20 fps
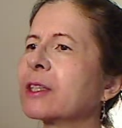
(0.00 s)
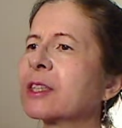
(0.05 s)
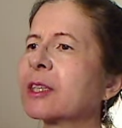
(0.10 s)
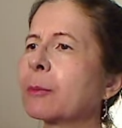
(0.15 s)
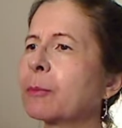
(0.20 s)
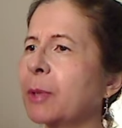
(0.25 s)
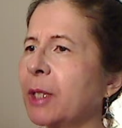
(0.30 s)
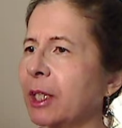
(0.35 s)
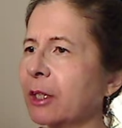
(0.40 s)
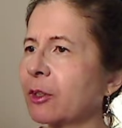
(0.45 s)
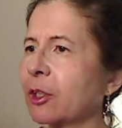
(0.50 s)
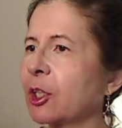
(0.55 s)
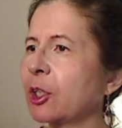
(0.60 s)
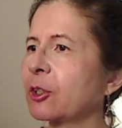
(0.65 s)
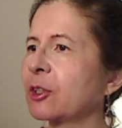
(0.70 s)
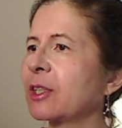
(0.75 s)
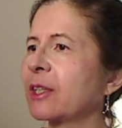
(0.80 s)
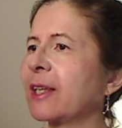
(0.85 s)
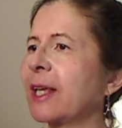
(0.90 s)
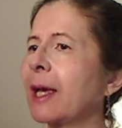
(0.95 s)

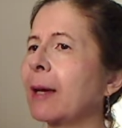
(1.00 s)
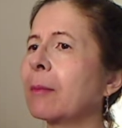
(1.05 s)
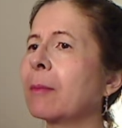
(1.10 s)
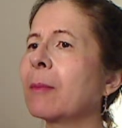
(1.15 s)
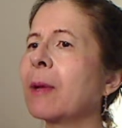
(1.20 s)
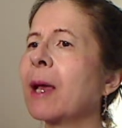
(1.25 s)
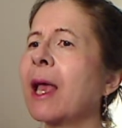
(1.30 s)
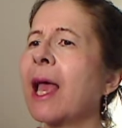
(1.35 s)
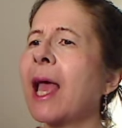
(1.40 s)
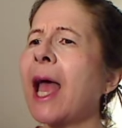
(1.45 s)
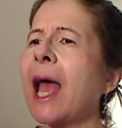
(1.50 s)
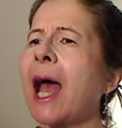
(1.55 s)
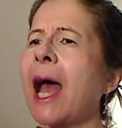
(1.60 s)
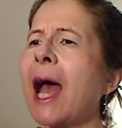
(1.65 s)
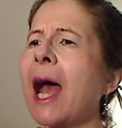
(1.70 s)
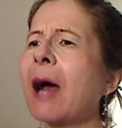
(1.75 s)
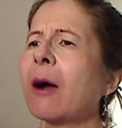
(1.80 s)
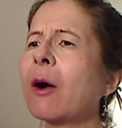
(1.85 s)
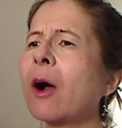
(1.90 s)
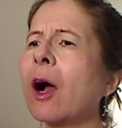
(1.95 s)
superior to them.
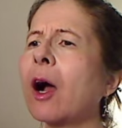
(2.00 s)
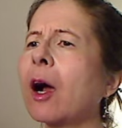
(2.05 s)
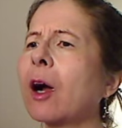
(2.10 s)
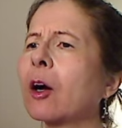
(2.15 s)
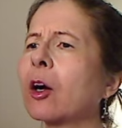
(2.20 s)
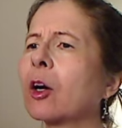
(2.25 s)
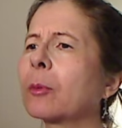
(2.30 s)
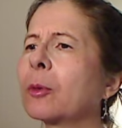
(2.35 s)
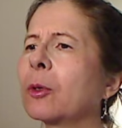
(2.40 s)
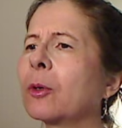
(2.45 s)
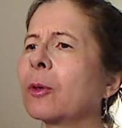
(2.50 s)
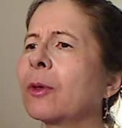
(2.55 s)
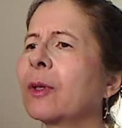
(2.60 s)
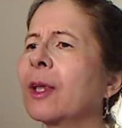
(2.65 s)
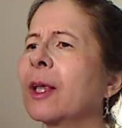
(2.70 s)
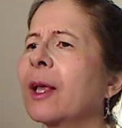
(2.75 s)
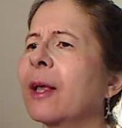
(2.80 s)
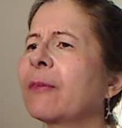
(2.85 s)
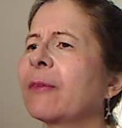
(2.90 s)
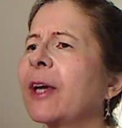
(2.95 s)
How horrible
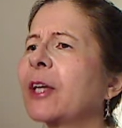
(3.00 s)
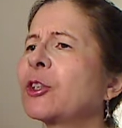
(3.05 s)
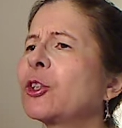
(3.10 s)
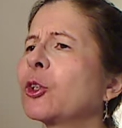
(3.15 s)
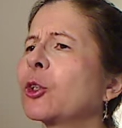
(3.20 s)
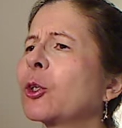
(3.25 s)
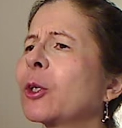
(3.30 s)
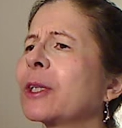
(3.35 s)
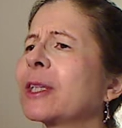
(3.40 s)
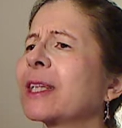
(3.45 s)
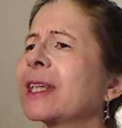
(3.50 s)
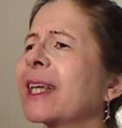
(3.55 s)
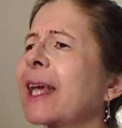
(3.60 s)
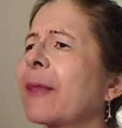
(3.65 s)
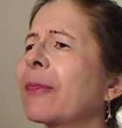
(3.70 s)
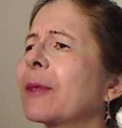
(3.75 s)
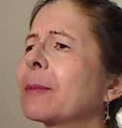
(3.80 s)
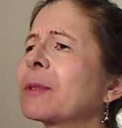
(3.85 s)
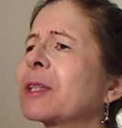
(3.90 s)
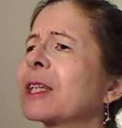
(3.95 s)
that you couldn't
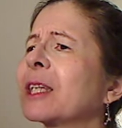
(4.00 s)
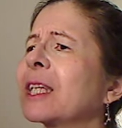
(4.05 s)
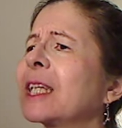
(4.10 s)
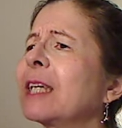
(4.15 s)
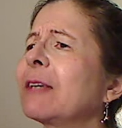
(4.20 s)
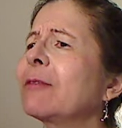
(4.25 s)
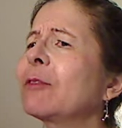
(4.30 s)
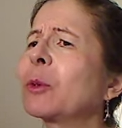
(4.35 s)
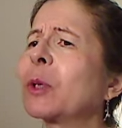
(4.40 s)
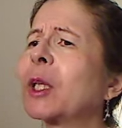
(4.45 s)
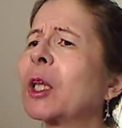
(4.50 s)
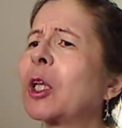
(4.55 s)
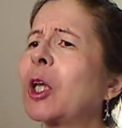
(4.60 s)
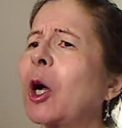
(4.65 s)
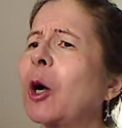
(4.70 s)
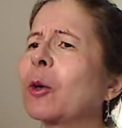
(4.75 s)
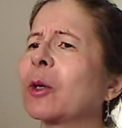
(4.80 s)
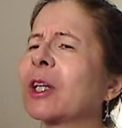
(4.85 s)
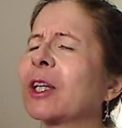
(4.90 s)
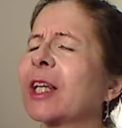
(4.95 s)
get them to leave you
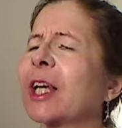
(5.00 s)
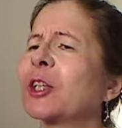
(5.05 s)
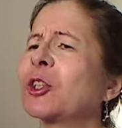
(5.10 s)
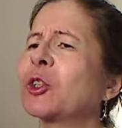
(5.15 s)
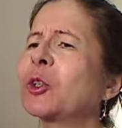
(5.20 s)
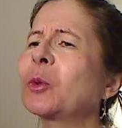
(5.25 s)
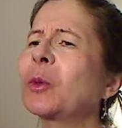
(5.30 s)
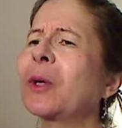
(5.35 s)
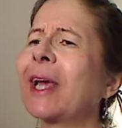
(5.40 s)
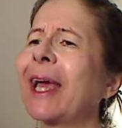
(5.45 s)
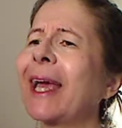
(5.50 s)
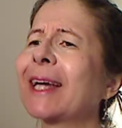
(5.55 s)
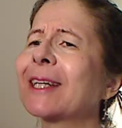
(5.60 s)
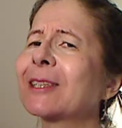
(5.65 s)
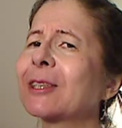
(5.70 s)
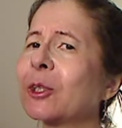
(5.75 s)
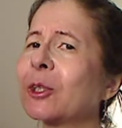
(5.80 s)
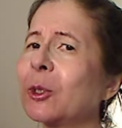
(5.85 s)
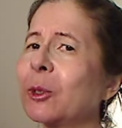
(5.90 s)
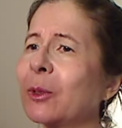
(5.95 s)
alone unless you
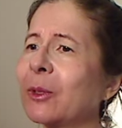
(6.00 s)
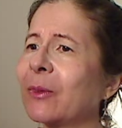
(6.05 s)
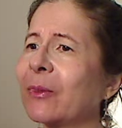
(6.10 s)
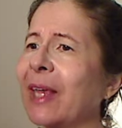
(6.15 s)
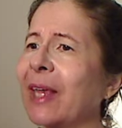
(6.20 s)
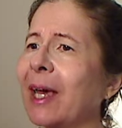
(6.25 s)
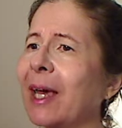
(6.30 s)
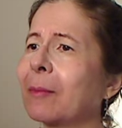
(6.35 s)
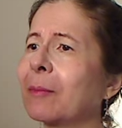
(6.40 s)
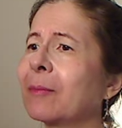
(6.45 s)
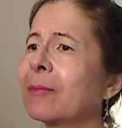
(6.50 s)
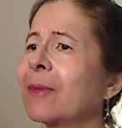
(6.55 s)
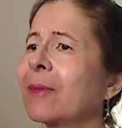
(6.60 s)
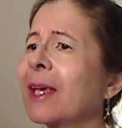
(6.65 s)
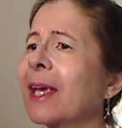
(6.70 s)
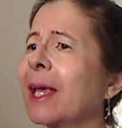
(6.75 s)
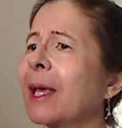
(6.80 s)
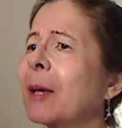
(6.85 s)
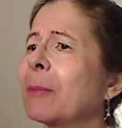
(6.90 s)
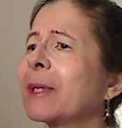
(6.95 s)
executed them
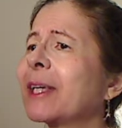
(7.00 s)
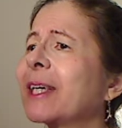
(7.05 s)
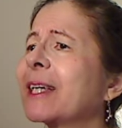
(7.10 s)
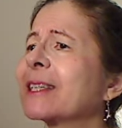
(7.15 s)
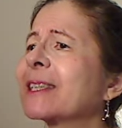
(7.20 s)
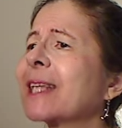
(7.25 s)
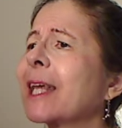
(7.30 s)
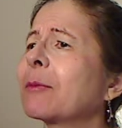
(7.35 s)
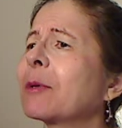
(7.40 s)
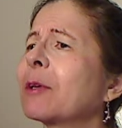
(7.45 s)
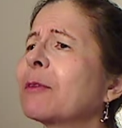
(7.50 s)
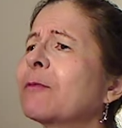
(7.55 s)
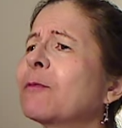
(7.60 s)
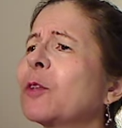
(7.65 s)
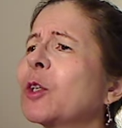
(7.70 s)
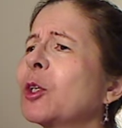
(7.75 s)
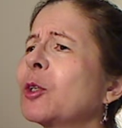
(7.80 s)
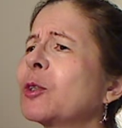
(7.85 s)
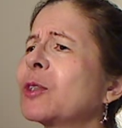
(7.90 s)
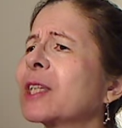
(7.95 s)
because they
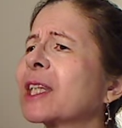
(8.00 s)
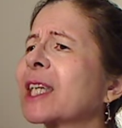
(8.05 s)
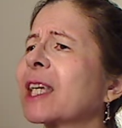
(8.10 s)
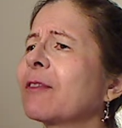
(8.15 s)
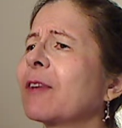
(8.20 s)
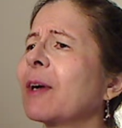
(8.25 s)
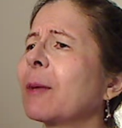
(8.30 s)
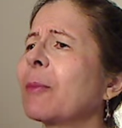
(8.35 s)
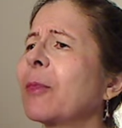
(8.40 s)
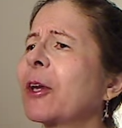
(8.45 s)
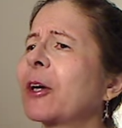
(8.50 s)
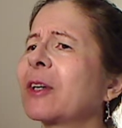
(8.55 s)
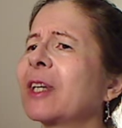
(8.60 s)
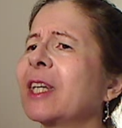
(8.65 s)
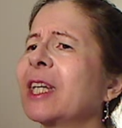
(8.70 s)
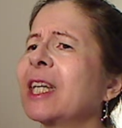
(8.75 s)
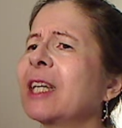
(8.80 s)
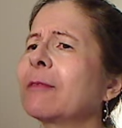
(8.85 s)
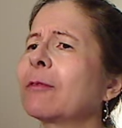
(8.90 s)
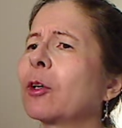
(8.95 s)
refused to give up their
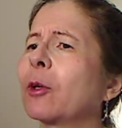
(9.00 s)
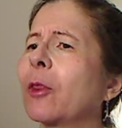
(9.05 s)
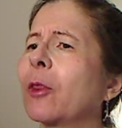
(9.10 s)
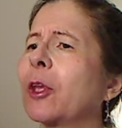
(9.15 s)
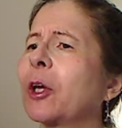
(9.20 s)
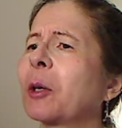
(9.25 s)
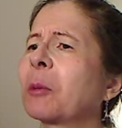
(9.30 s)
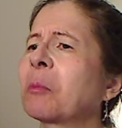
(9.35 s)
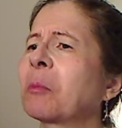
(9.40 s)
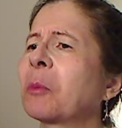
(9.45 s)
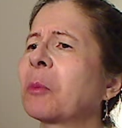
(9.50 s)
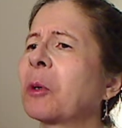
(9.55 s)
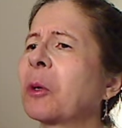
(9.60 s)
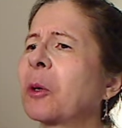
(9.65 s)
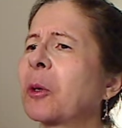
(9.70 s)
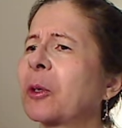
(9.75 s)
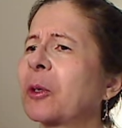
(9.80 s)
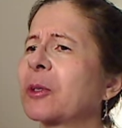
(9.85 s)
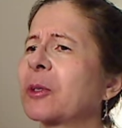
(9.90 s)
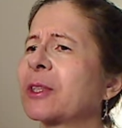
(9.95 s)
evil, their
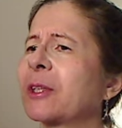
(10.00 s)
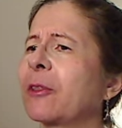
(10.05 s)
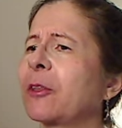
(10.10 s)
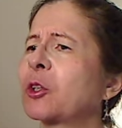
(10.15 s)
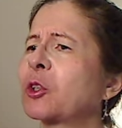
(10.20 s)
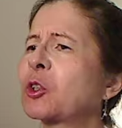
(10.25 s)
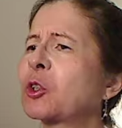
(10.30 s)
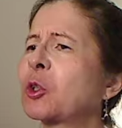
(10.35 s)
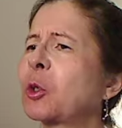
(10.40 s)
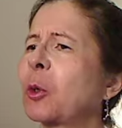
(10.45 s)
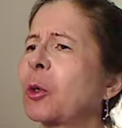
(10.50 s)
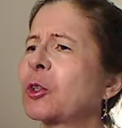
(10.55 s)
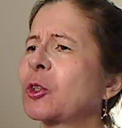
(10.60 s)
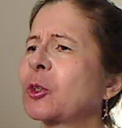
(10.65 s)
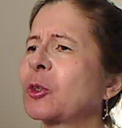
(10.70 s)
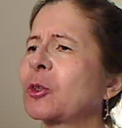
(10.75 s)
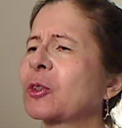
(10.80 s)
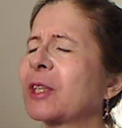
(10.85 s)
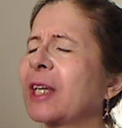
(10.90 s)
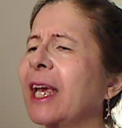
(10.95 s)
murders, and their
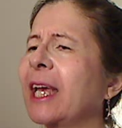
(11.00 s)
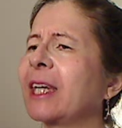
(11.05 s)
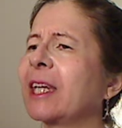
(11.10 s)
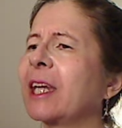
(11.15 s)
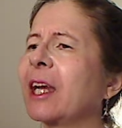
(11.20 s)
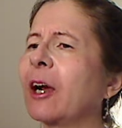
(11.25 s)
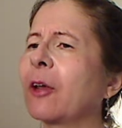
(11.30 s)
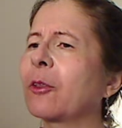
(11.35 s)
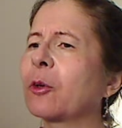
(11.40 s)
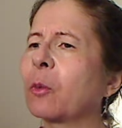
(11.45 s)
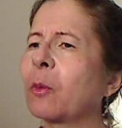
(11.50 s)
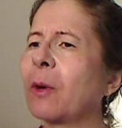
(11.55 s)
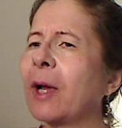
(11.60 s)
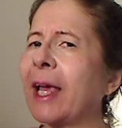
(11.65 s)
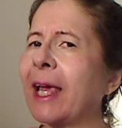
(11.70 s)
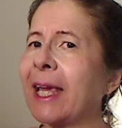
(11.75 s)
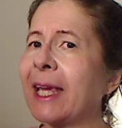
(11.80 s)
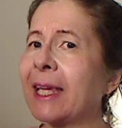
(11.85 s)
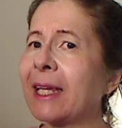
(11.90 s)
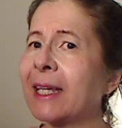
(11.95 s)
tortures any other
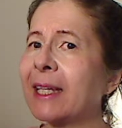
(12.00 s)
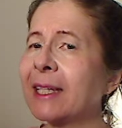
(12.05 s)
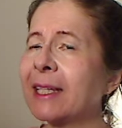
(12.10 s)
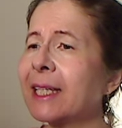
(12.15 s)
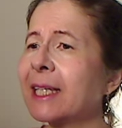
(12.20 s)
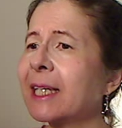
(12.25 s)
way.